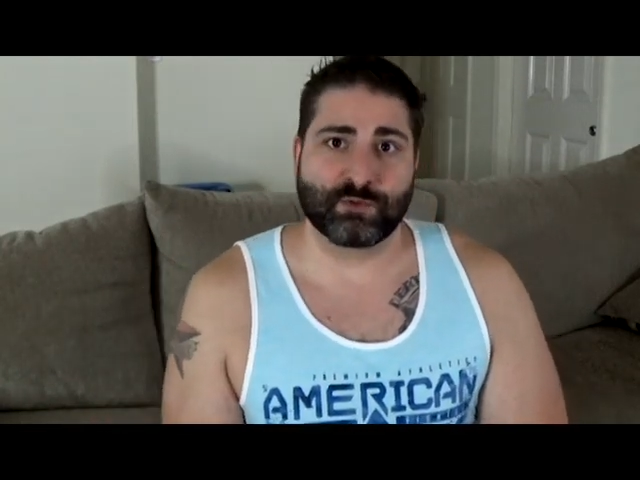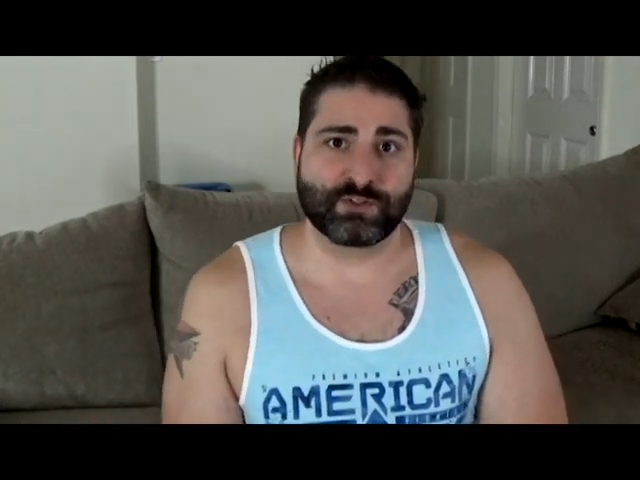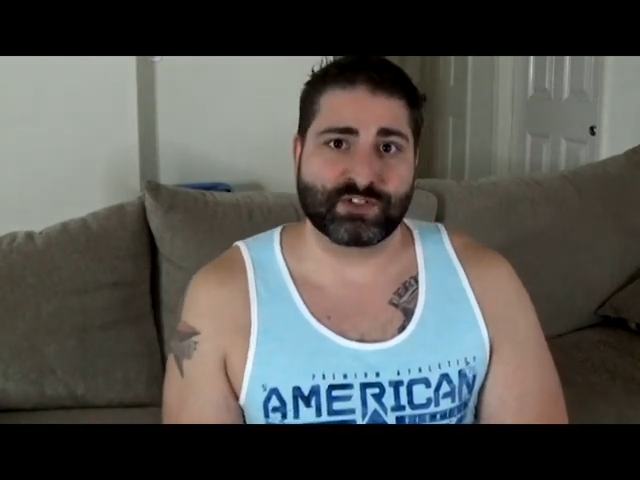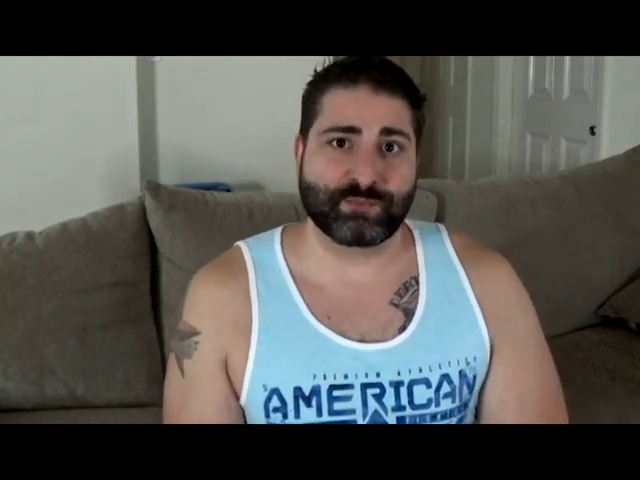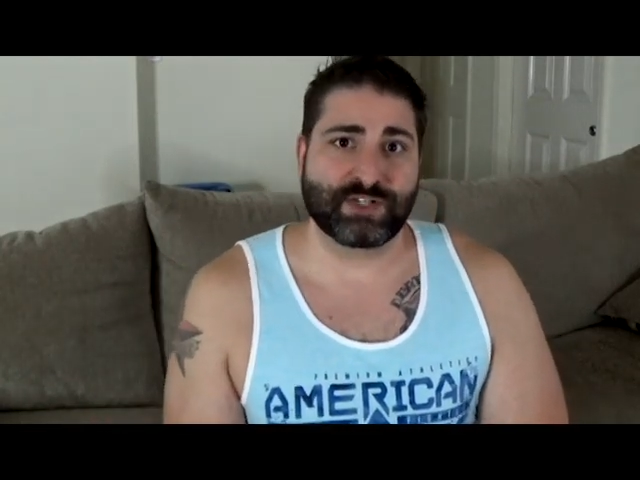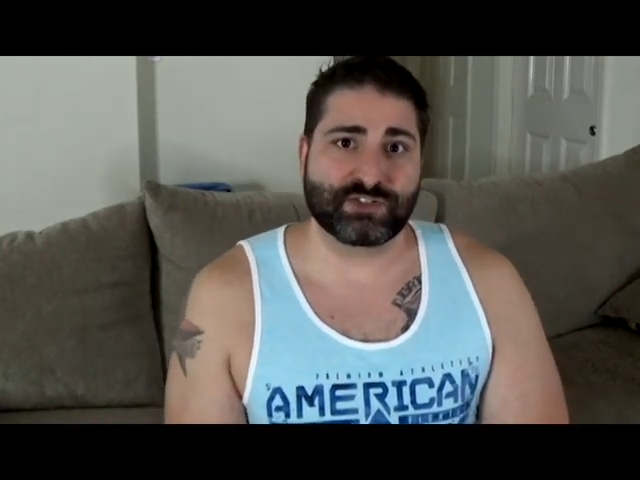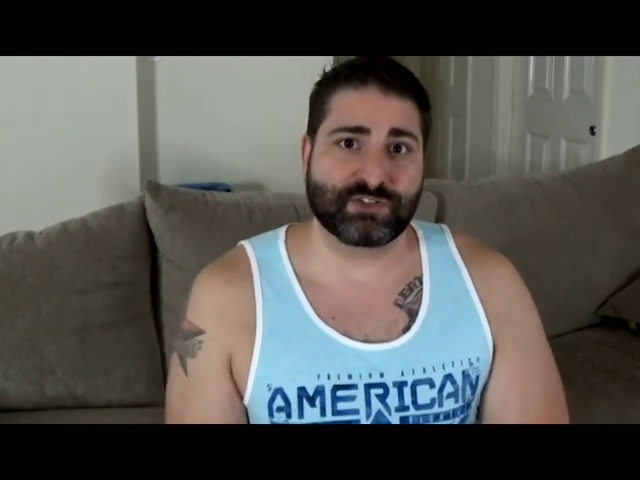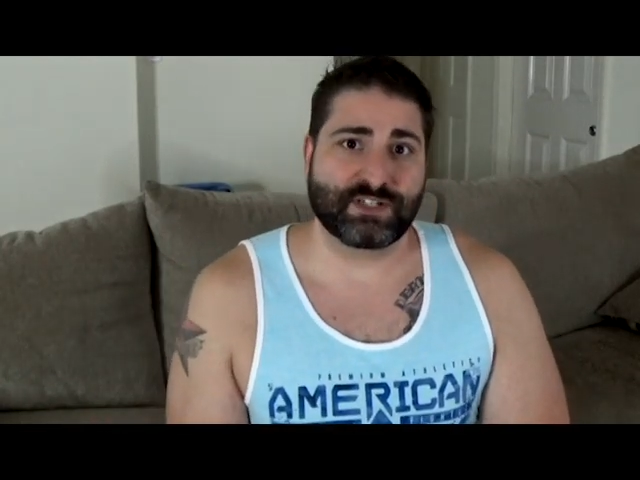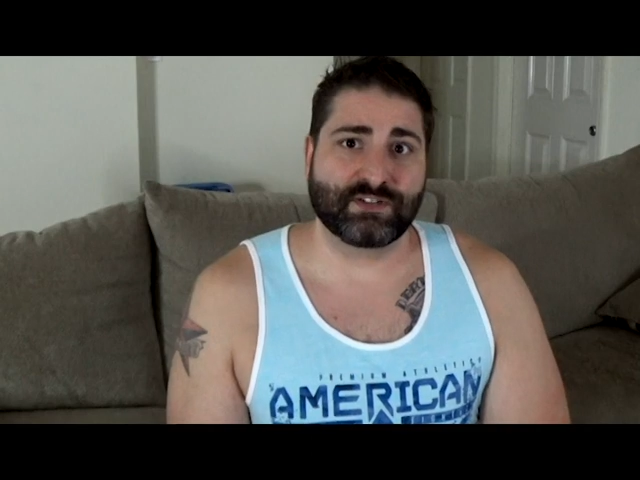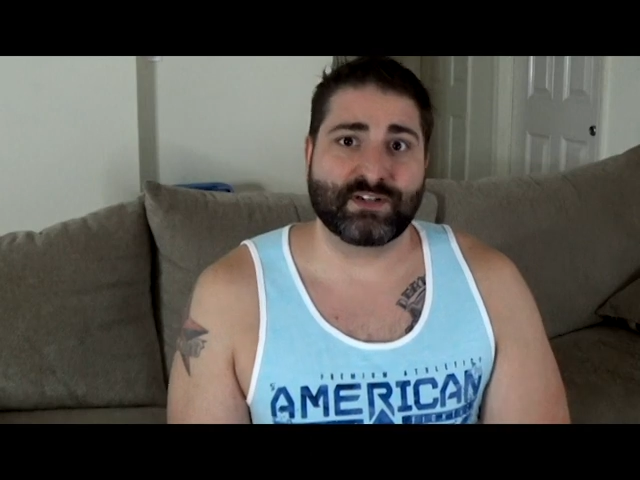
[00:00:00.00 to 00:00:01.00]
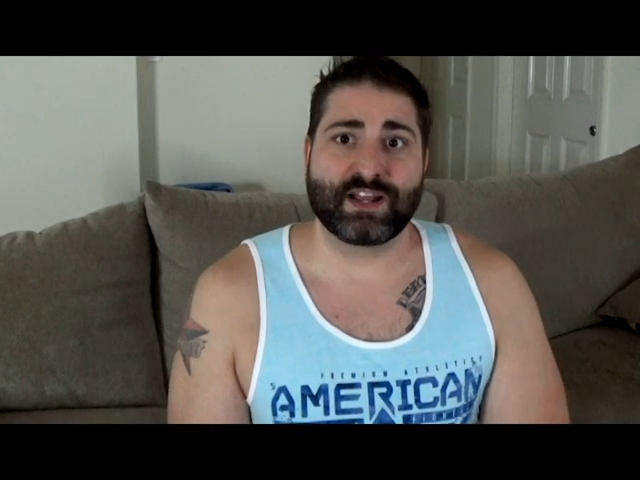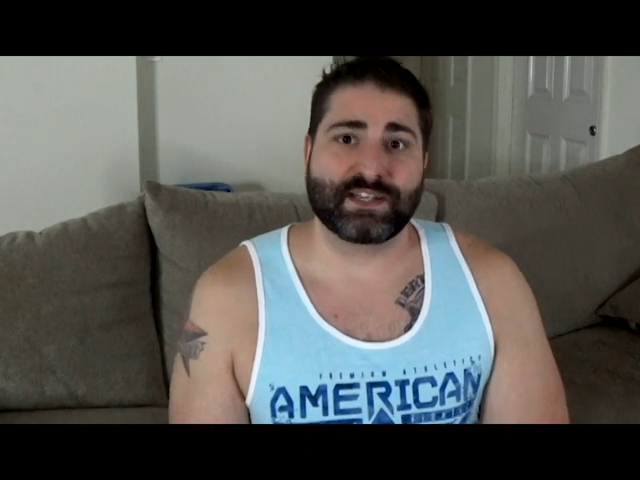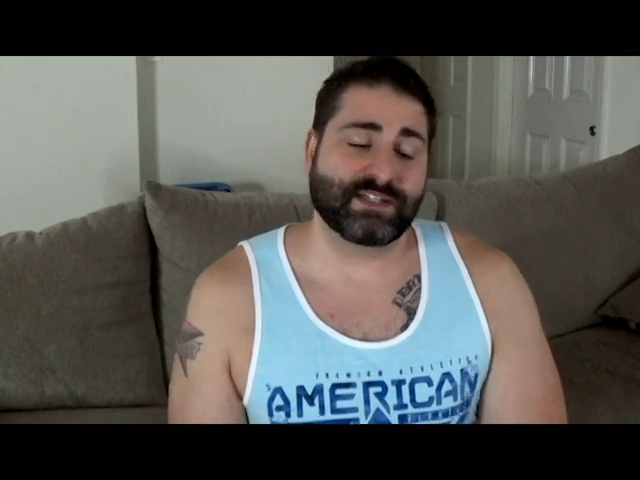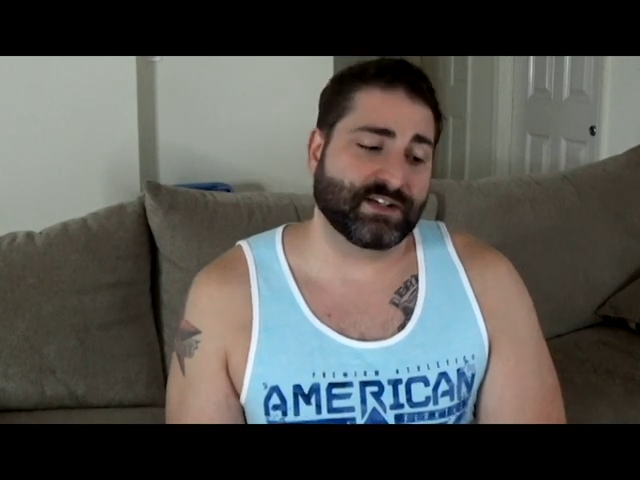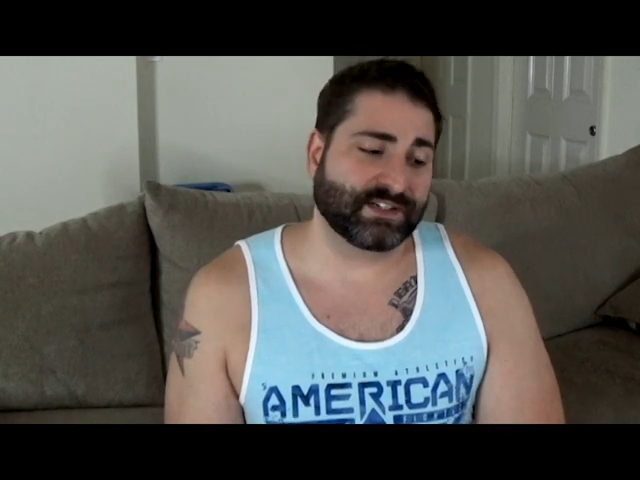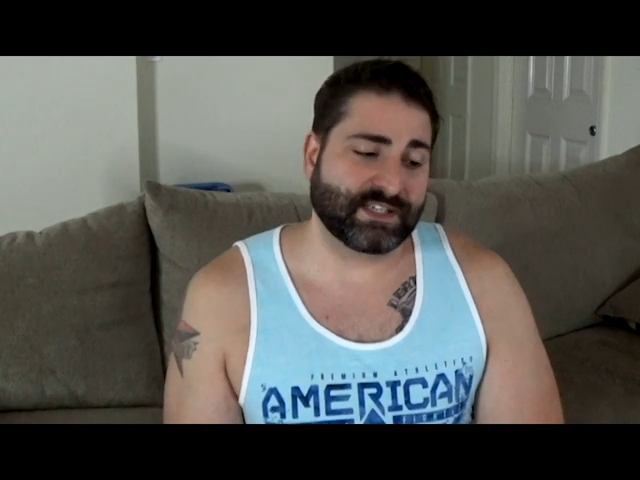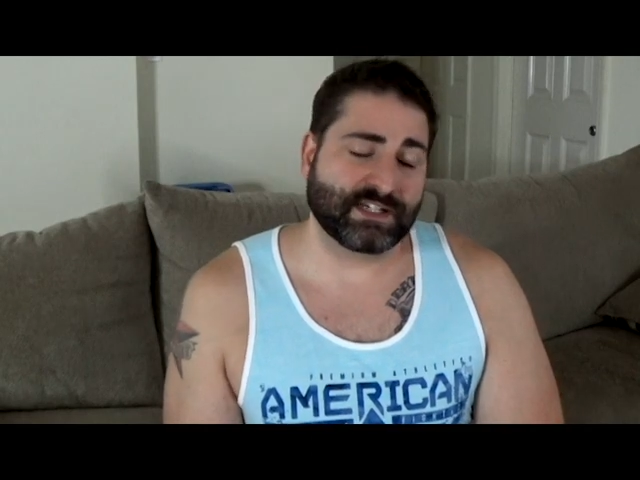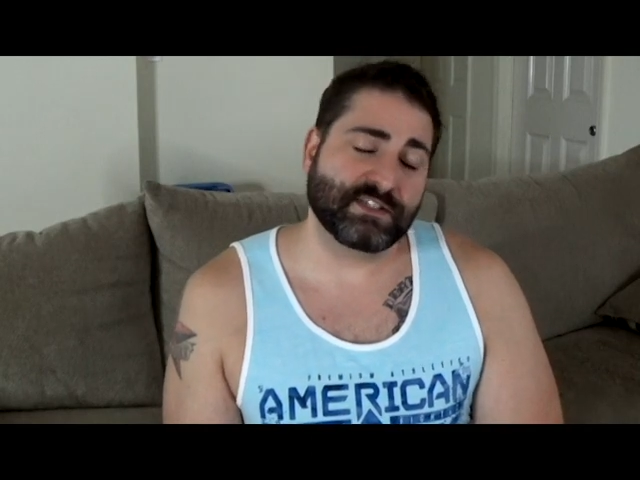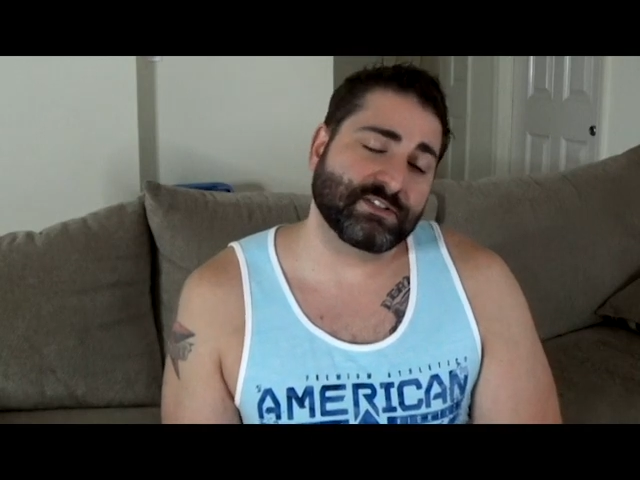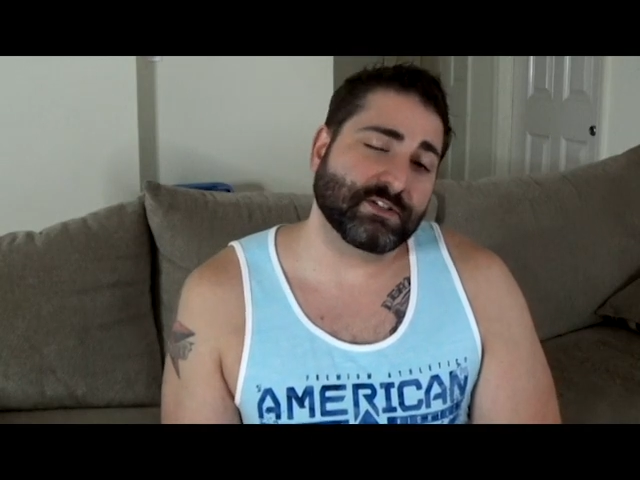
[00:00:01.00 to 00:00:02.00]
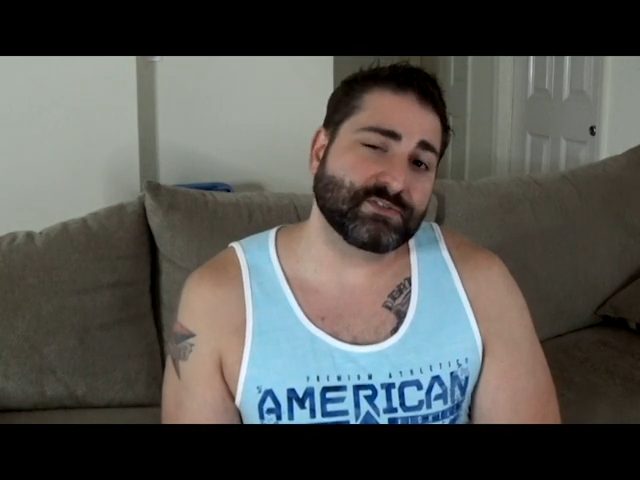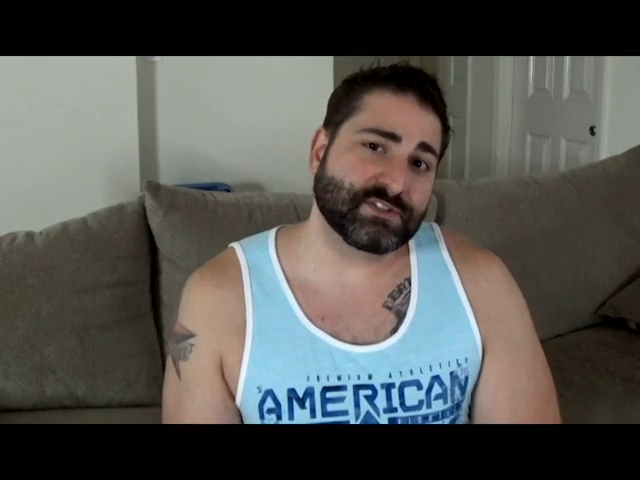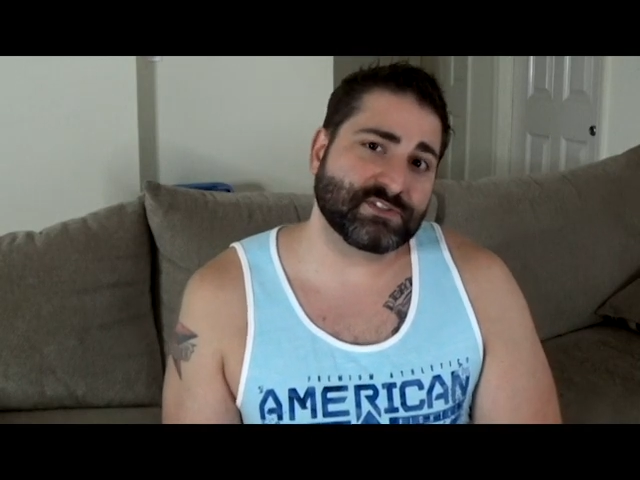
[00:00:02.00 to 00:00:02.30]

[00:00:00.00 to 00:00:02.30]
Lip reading: or just make sure that you're not getting knocked out of ketosis.